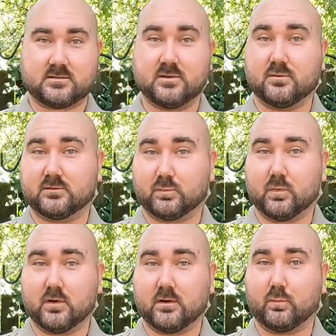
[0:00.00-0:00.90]
2 is
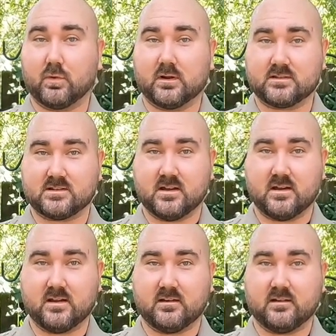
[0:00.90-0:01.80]
1 and 1 is
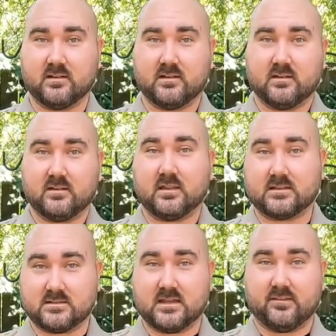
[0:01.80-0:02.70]
none,
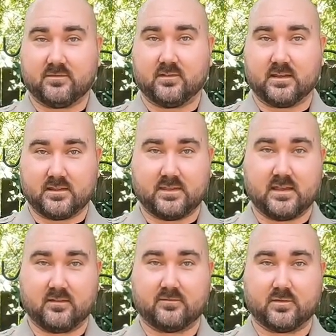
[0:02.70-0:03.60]
that's definitely a
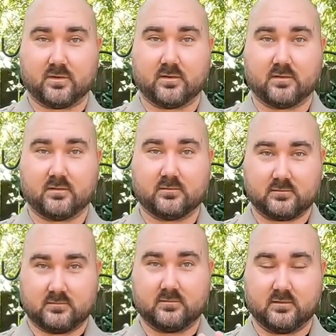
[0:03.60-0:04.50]
thing for
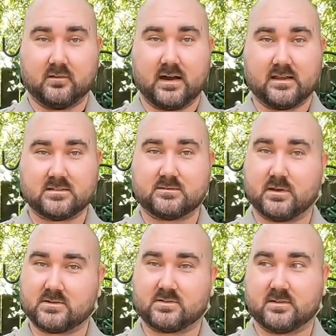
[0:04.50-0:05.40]
lights,
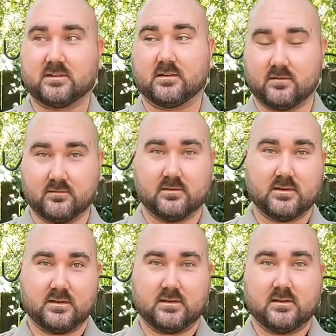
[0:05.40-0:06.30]
especially
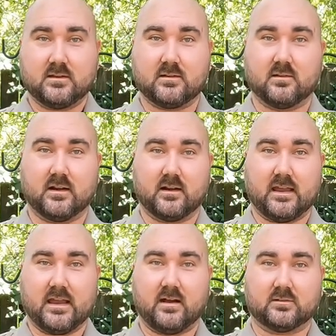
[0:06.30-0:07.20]
clearing
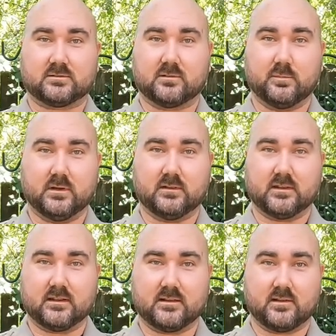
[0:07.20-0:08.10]
a house or a
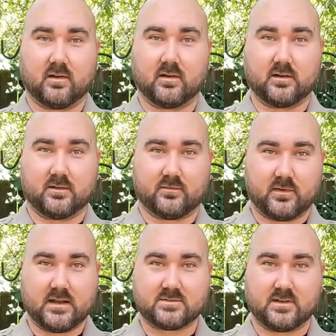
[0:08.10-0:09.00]
building in the dark and your
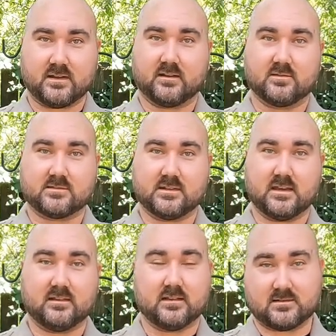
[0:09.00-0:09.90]
flashlight goes
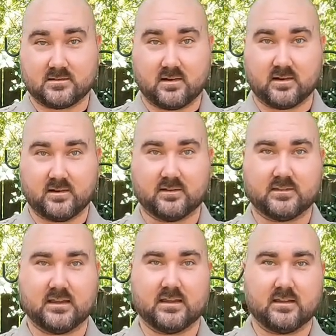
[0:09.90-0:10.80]
dead. That's not a good
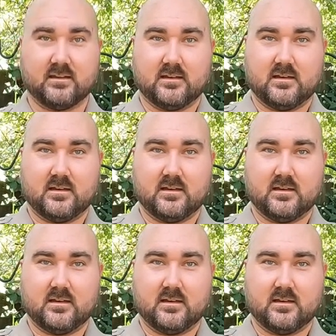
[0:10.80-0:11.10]
thing,